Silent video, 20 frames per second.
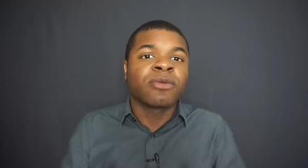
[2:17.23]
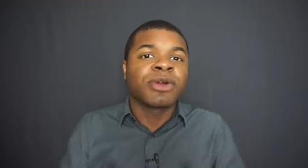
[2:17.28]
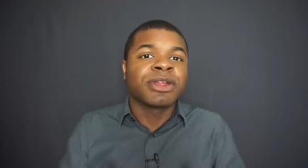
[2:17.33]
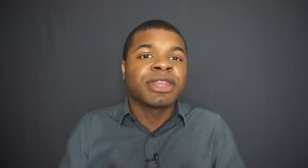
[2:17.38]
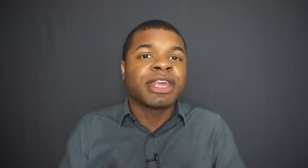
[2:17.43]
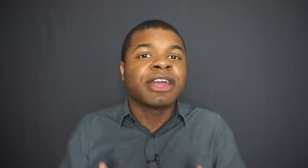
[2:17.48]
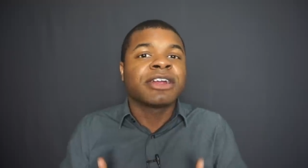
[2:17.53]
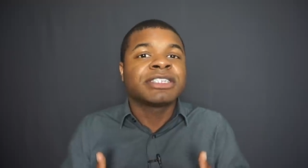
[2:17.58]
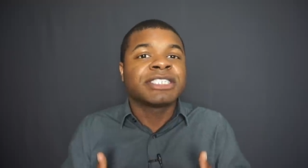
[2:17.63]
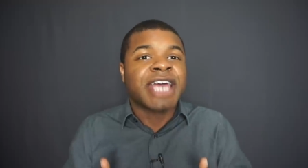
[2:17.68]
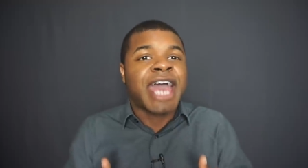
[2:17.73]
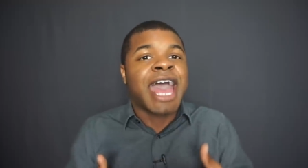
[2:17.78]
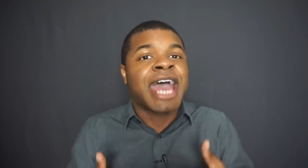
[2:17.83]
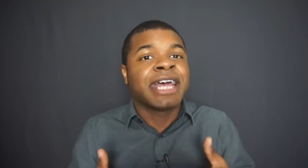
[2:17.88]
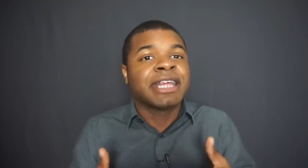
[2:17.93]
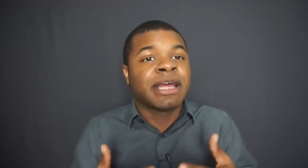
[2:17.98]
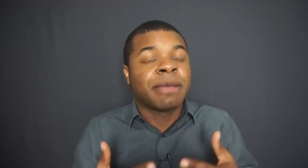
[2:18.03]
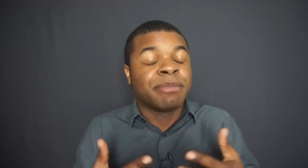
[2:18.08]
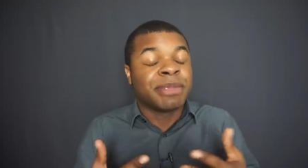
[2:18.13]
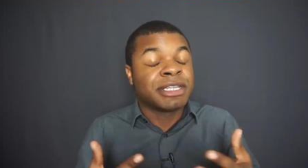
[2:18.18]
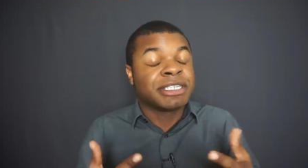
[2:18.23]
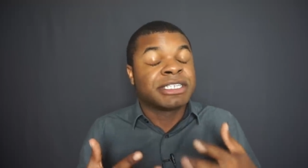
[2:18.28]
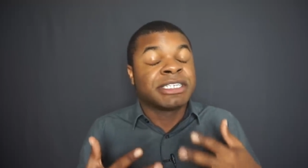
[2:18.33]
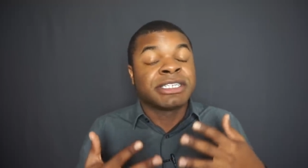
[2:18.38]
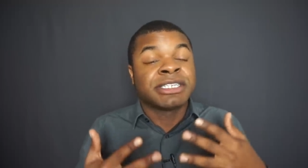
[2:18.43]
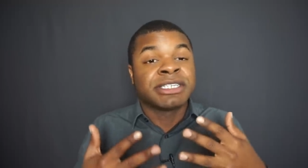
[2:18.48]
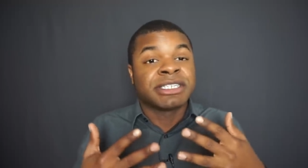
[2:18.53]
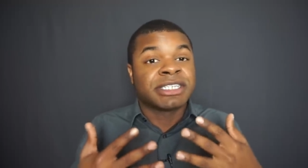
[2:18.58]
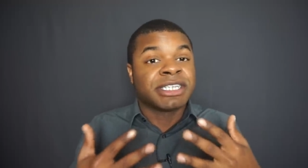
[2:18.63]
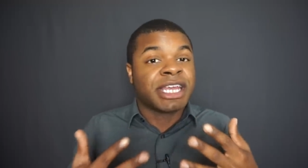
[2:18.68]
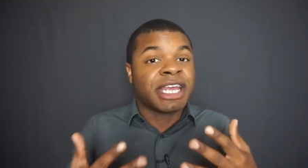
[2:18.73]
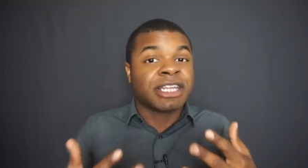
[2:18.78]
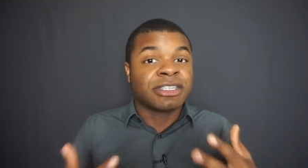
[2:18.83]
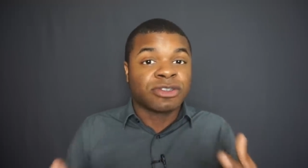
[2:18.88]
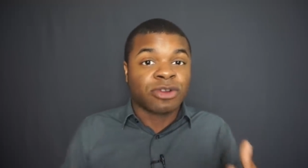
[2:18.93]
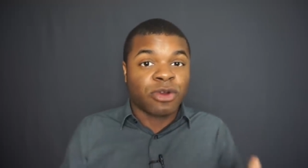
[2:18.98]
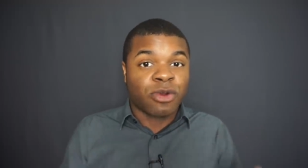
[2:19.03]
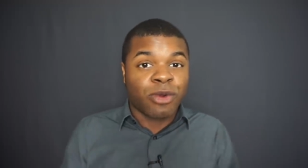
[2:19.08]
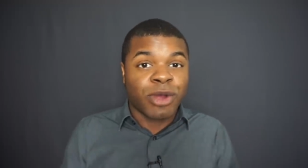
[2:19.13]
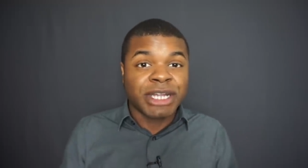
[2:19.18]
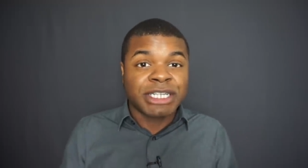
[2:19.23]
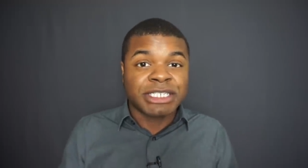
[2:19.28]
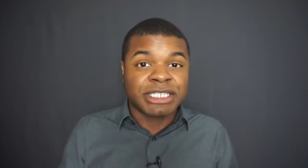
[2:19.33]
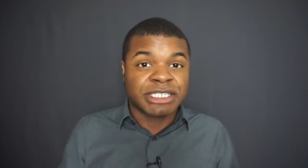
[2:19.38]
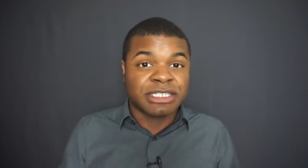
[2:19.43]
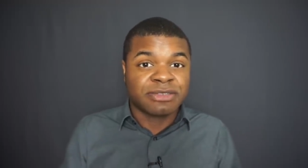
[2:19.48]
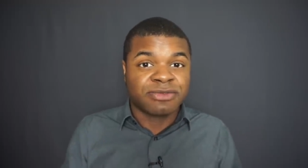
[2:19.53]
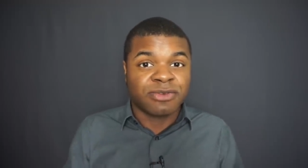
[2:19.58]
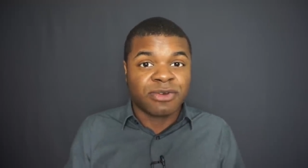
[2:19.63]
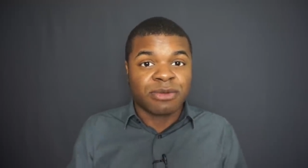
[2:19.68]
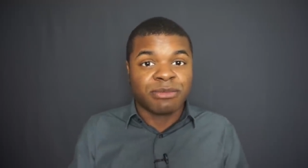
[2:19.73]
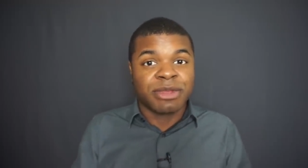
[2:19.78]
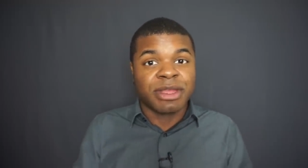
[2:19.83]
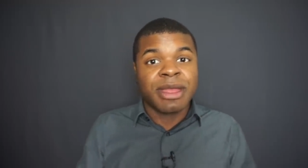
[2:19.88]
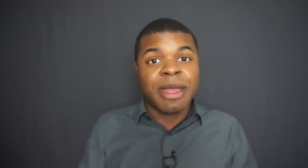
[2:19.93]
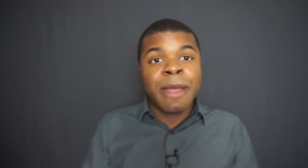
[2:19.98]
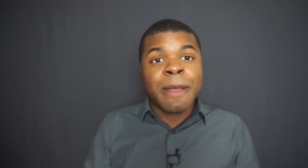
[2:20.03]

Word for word: were there to i mean to, to answer questions for me